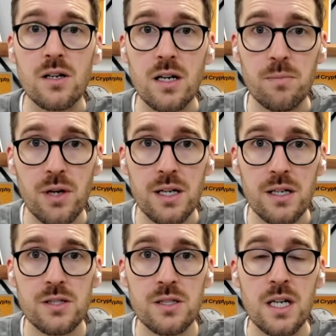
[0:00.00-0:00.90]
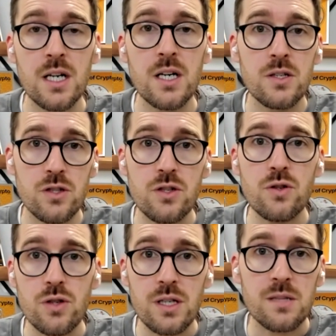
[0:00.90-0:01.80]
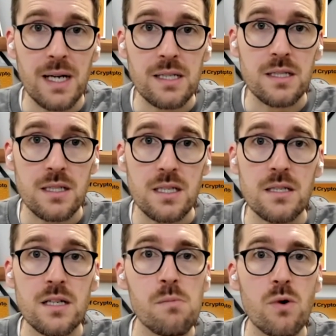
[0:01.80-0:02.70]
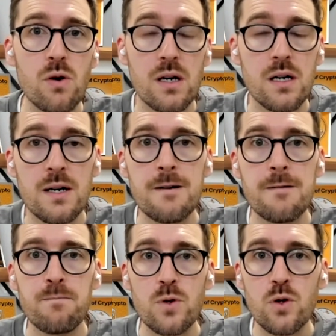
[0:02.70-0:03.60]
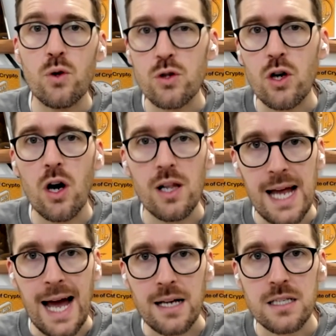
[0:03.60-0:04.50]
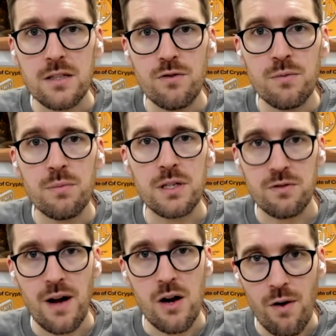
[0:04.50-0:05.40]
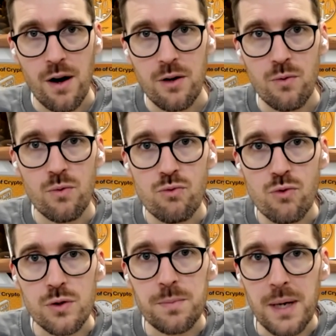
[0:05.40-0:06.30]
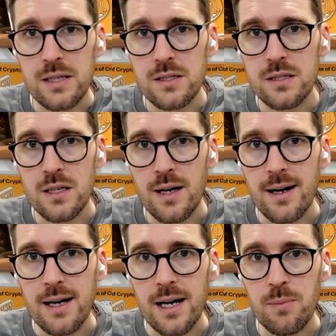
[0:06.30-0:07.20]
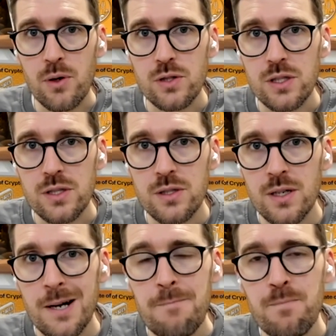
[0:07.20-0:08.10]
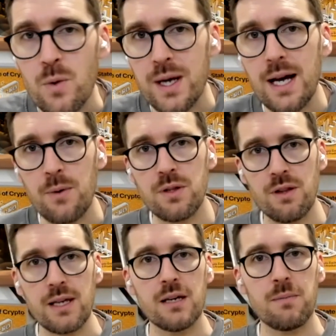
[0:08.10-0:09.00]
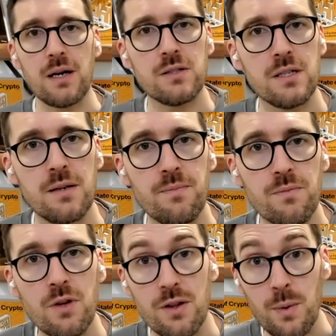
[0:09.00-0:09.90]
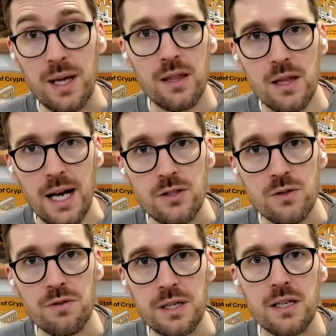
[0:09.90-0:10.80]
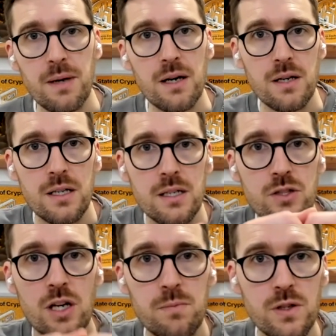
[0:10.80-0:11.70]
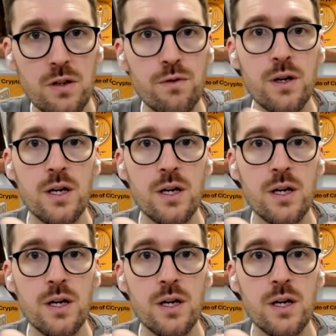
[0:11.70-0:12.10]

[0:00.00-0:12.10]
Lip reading: products. So you could expect to see some more, you could call it active, but it's very, very rules-based approaches. The way I would think about it, or the way that I do think about it in terms of